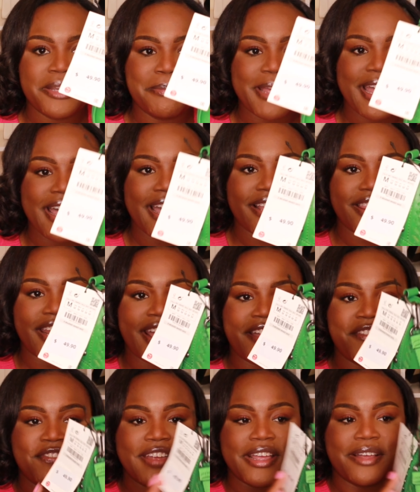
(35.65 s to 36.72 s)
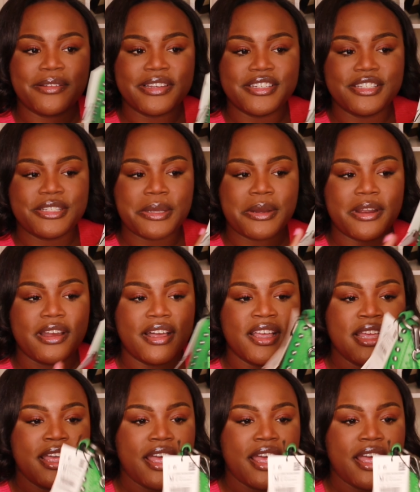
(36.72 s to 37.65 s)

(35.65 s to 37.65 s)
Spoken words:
bag that I found at Zara.